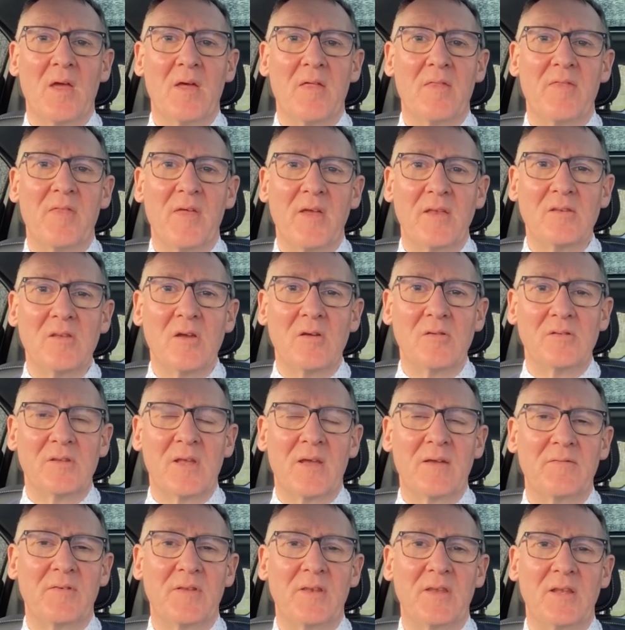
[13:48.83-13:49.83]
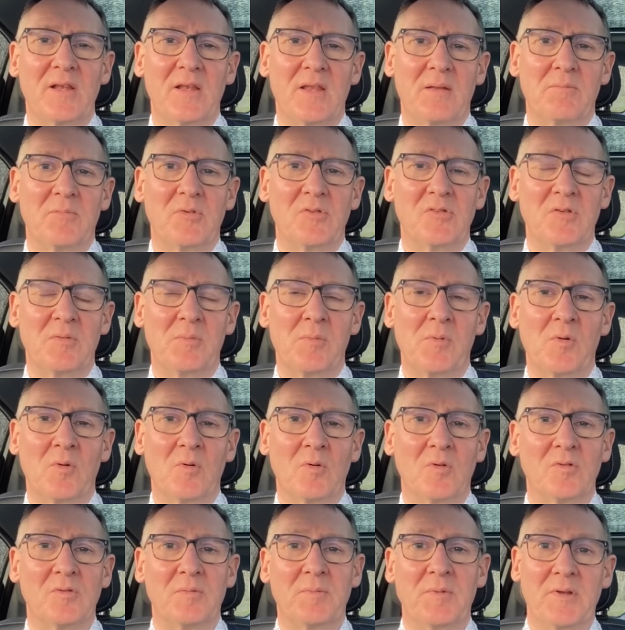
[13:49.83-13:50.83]
They don't have any lumbar
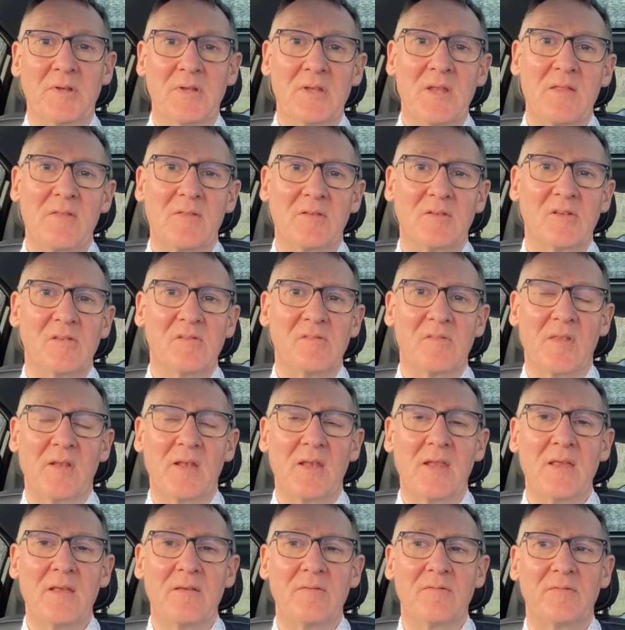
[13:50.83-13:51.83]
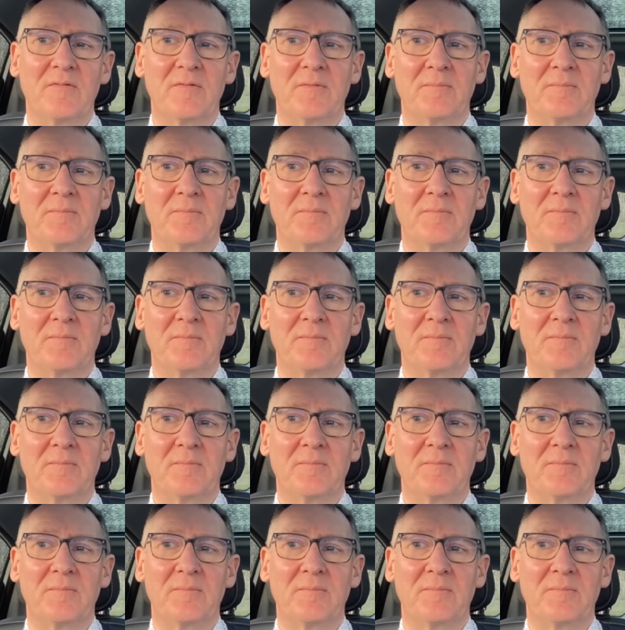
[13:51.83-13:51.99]
support, but neither does the Leaf.